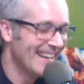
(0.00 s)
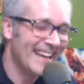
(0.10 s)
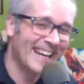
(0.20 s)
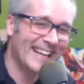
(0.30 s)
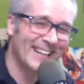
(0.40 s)

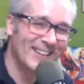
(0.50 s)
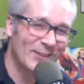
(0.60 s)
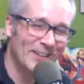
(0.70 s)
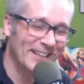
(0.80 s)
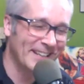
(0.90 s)
and I could
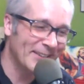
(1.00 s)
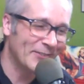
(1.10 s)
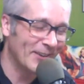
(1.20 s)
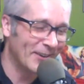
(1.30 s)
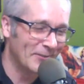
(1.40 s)
include a
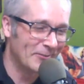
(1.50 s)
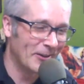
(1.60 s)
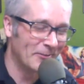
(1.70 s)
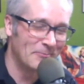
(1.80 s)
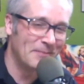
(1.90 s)
GIF of
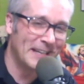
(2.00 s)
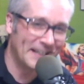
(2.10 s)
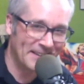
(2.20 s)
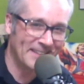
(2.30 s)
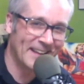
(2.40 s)
of
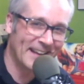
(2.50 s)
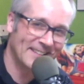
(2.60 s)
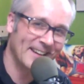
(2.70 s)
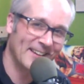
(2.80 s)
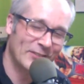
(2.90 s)
me in
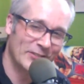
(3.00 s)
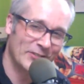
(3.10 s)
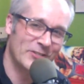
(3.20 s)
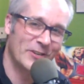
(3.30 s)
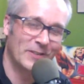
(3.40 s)
that
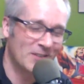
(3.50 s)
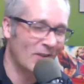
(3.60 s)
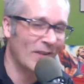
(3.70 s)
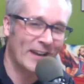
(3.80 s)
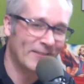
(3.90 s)
television show. That's
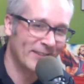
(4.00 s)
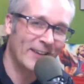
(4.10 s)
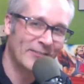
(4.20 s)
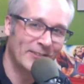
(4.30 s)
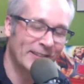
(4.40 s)
all I have
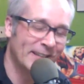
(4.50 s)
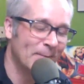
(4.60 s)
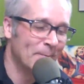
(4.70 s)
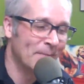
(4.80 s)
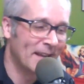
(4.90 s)
left of
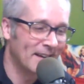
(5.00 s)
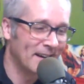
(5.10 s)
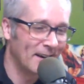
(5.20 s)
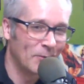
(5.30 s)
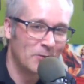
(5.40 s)
it,
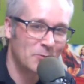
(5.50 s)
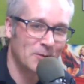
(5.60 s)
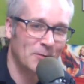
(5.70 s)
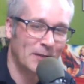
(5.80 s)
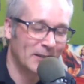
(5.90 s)
uh, which
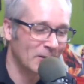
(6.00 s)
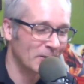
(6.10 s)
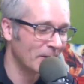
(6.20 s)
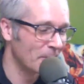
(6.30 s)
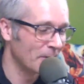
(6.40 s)
we'll, we
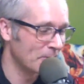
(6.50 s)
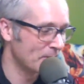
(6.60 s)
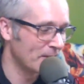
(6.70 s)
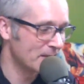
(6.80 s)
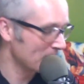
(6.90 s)
conclude in the
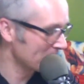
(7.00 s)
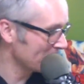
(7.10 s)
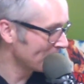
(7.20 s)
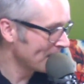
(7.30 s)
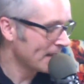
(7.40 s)
post for this
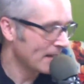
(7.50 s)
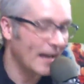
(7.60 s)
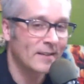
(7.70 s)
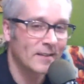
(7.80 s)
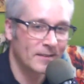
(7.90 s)
episode
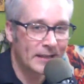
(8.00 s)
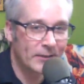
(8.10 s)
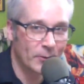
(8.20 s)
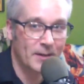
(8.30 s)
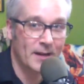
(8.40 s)
at
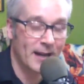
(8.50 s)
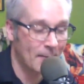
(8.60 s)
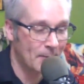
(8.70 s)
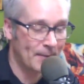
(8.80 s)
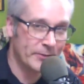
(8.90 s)

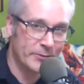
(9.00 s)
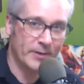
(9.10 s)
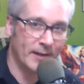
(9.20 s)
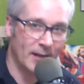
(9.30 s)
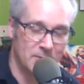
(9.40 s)
leanintoart.com and
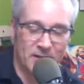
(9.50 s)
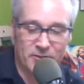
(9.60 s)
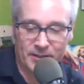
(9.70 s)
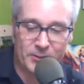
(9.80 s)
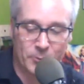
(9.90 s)
patreon.com
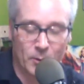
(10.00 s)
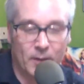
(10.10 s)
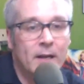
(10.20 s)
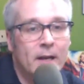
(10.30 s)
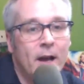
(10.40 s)
slash
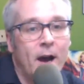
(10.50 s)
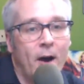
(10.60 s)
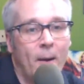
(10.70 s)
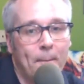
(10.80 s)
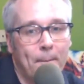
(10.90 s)
leanintoart.
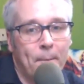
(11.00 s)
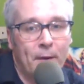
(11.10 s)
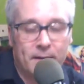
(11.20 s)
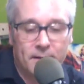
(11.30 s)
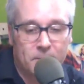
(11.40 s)
Um,
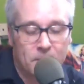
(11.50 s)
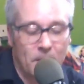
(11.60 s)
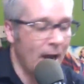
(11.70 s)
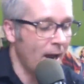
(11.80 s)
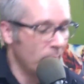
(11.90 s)
but
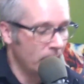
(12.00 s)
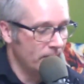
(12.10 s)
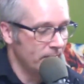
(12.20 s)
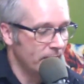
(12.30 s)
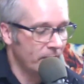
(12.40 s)
Rob,
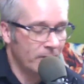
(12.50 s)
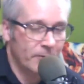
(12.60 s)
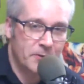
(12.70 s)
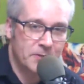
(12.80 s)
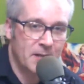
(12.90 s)
this is our
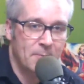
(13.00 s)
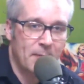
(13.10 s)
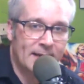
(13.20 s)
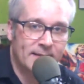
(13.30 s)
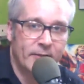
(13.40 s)
first time
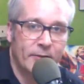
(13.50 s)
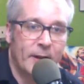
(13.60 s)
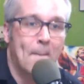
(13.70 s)
back together in a